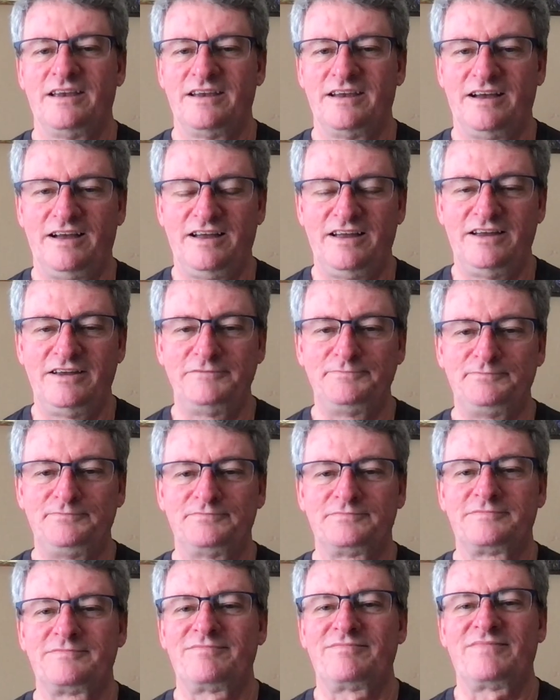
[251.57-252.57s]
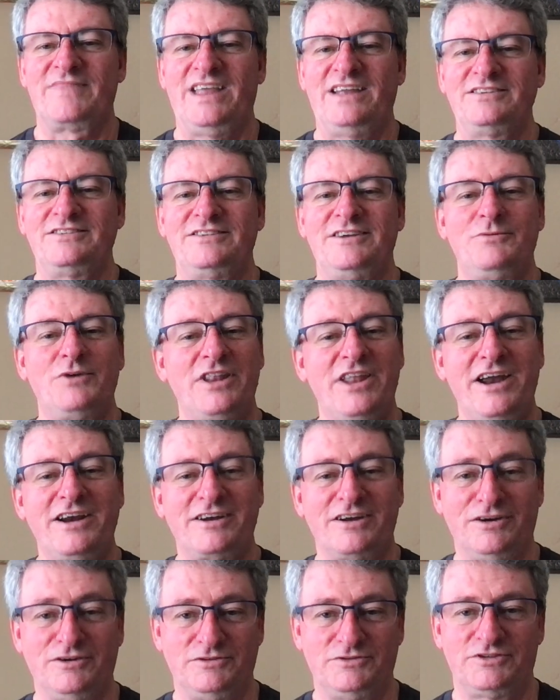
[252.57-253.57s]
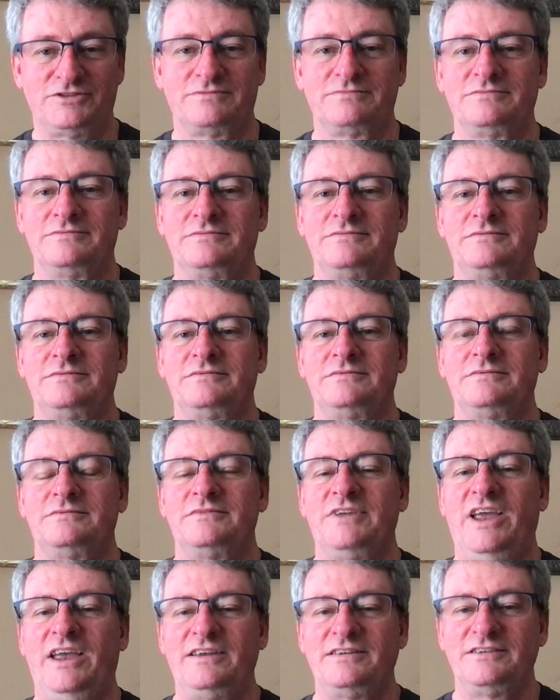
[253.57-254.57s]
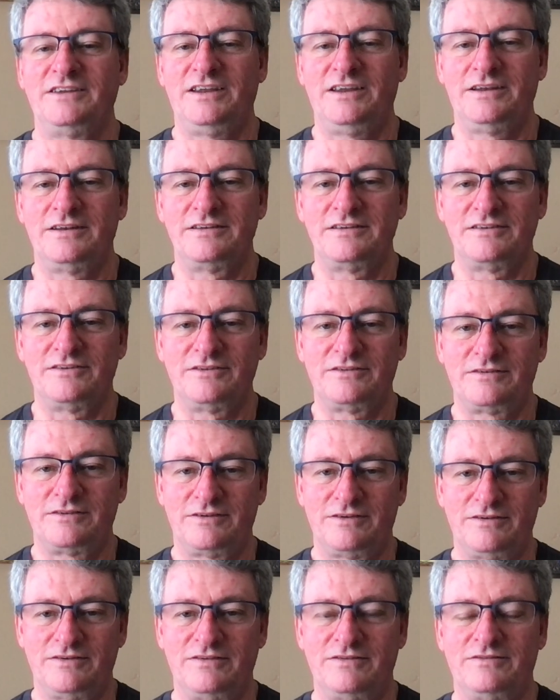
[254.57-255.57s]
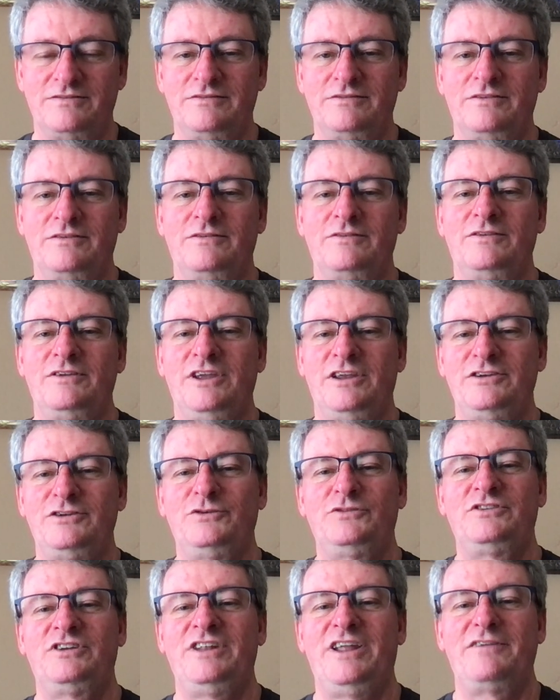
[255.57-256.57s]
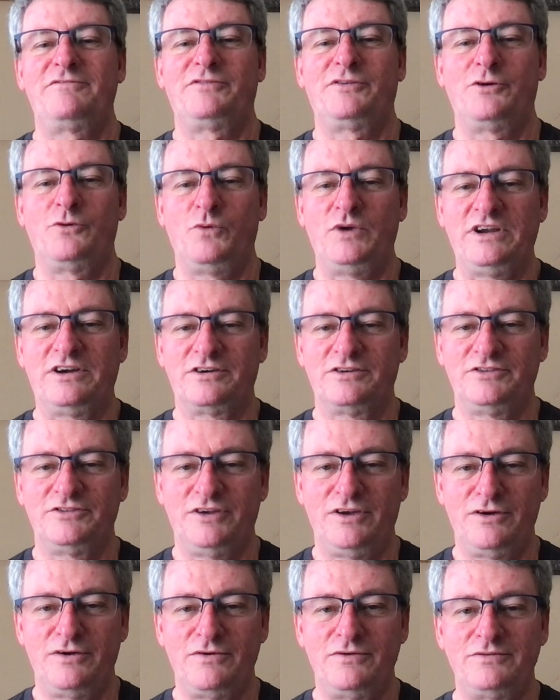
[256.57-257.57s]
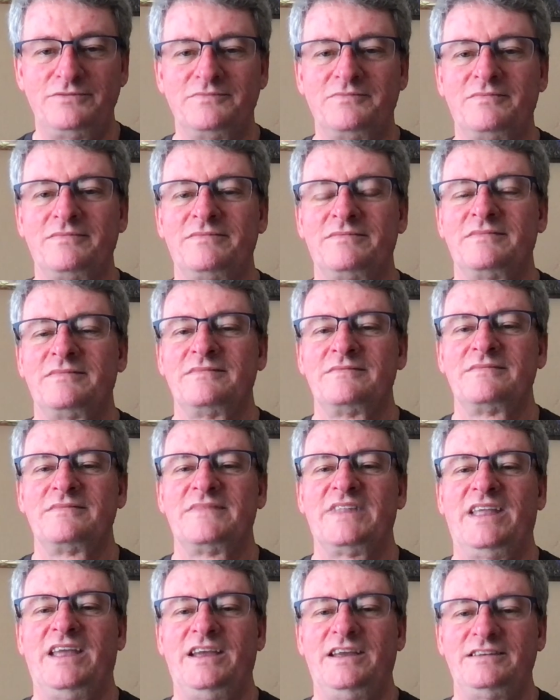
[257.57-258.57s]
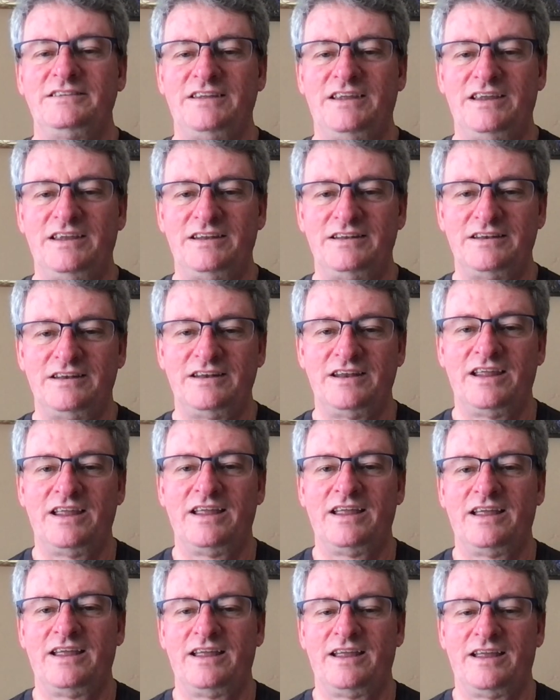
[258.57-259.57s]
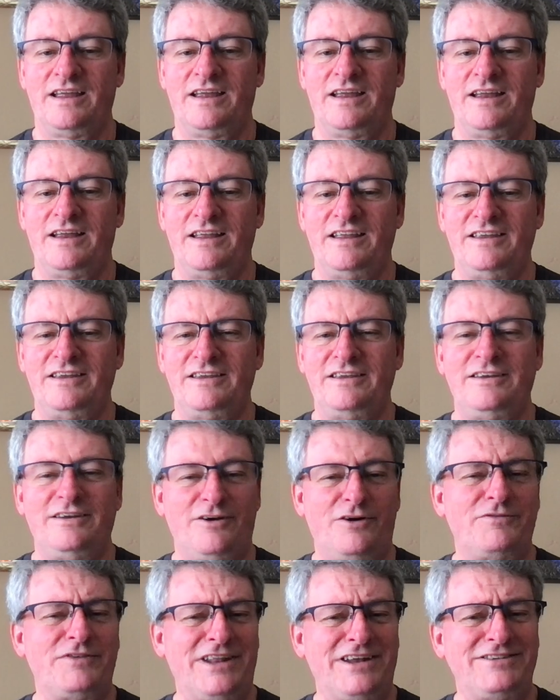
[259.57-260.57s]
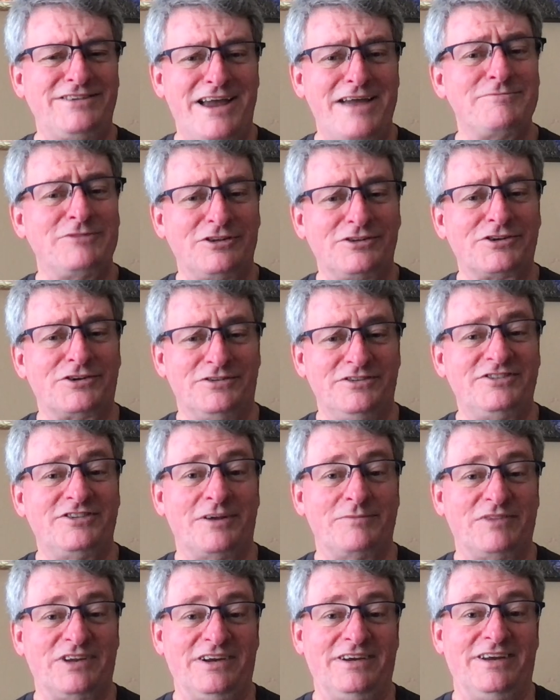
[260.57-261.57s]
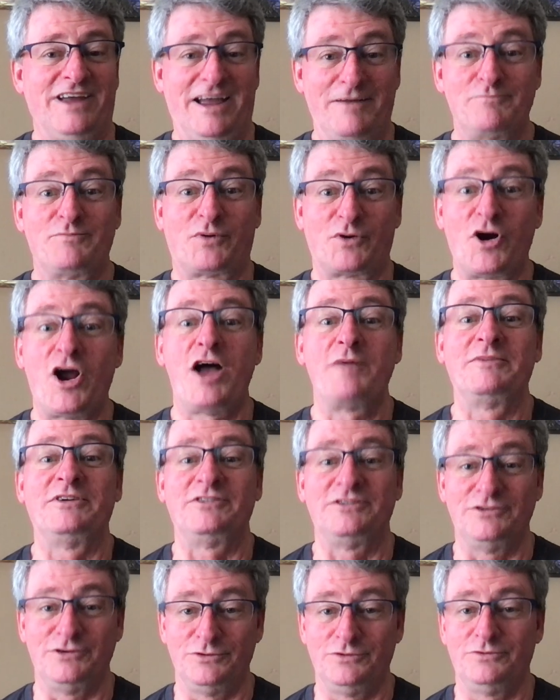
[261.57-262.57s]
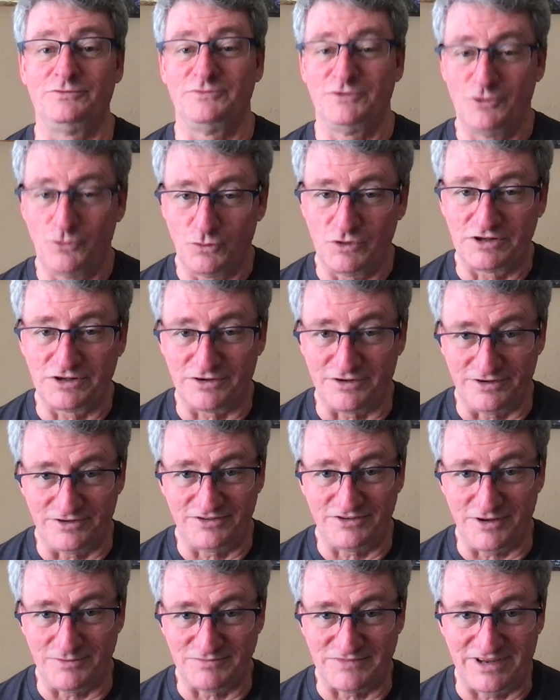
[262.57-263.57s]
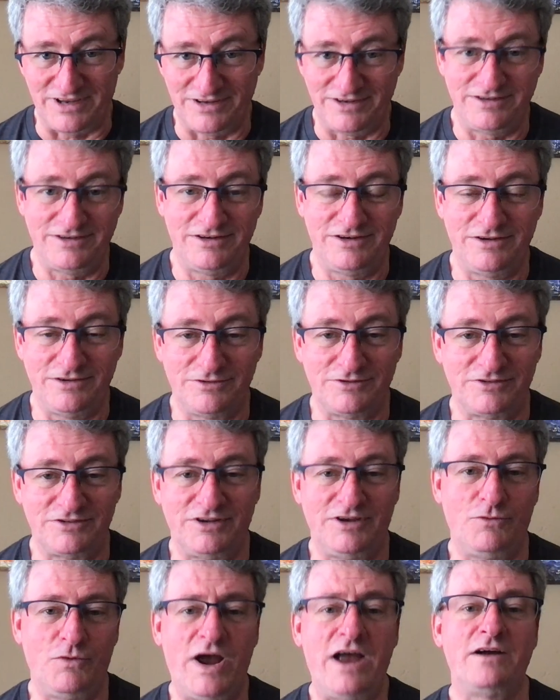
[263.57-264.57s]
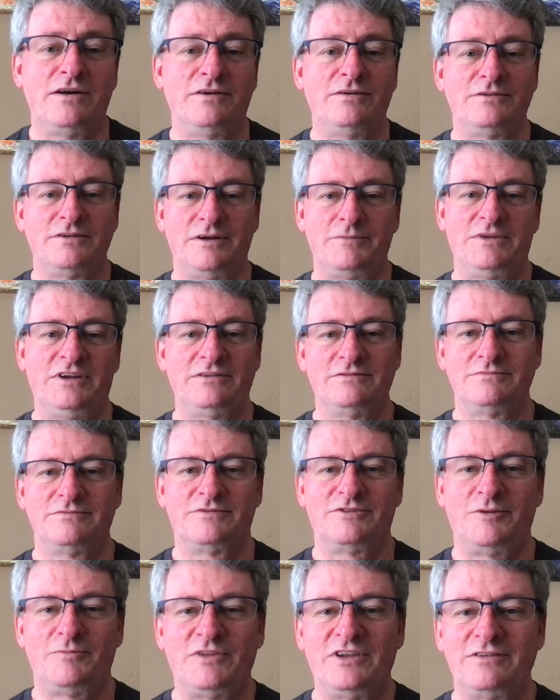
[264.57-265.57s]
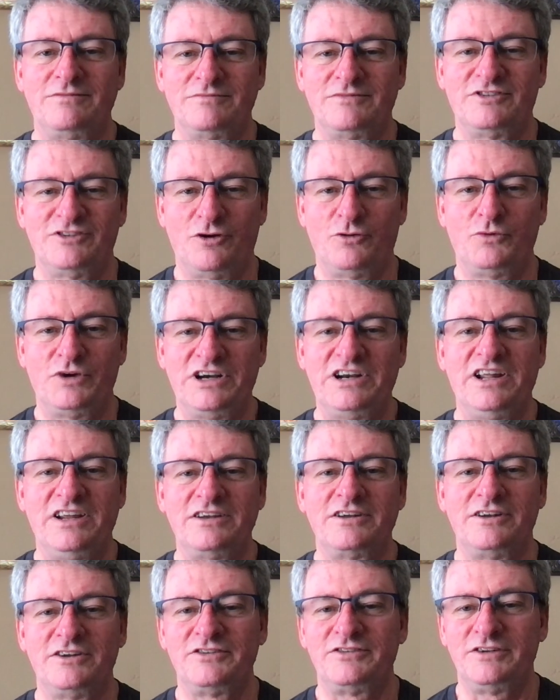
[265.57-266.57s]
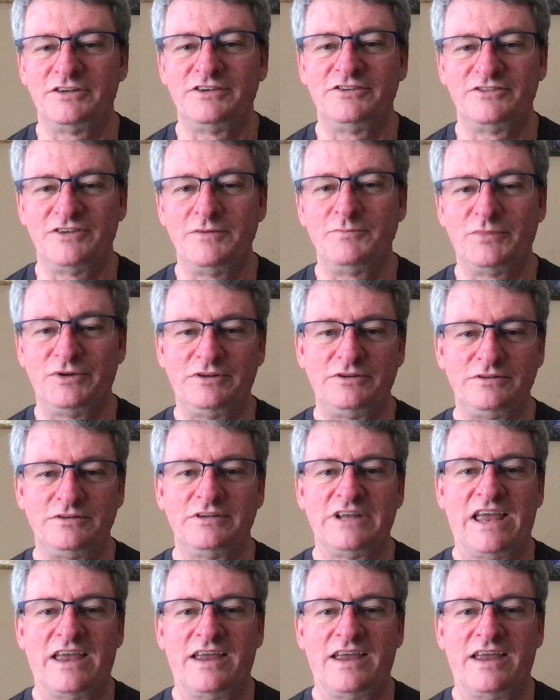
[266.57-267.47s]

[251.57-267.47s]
And see where that goes. And then get used to that for a week or so. And then over that time you'll learn something. I promise you will learn something, and you'll say, wow, I mean, something so ridiculously simple